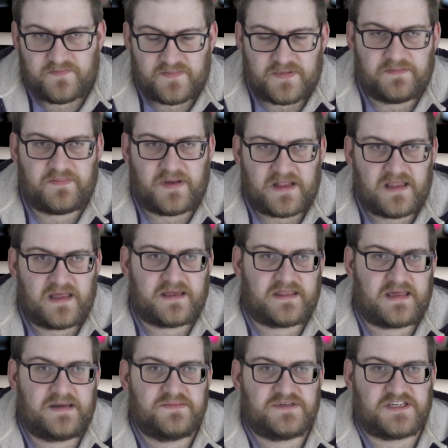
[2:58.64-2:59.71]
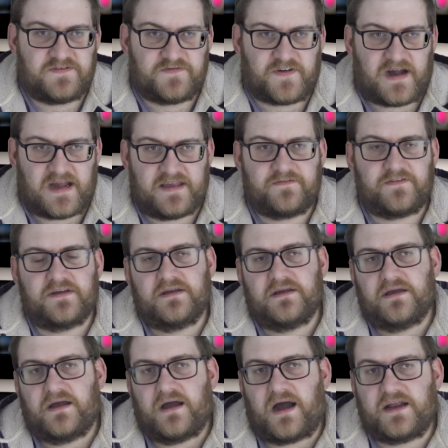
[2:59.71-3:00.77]
a bit like the MG5,
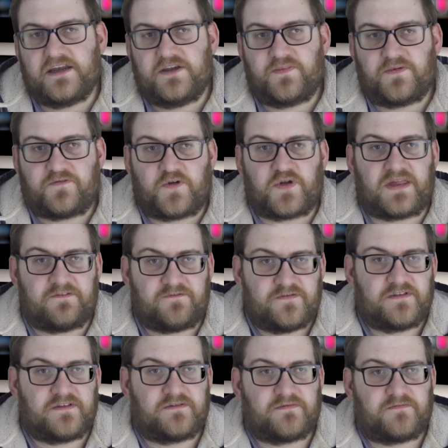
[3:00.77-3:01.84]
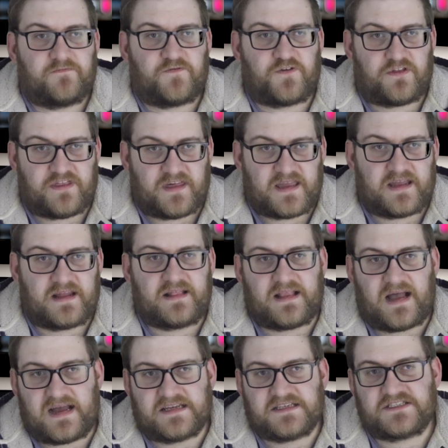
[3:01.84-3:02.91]
and you'd be forgiven for thinking
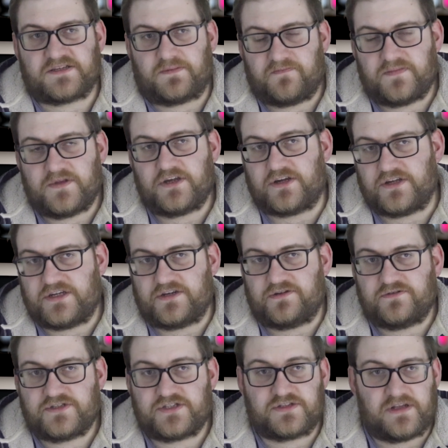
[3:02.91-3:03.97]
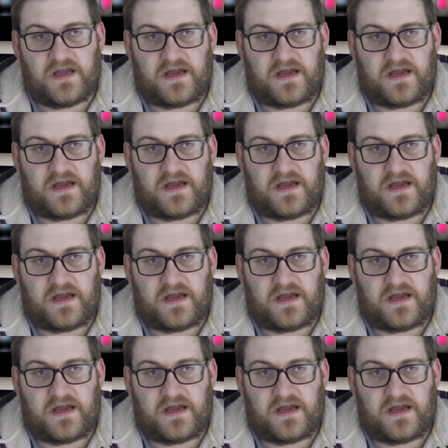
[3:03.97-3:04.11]
that is something you could use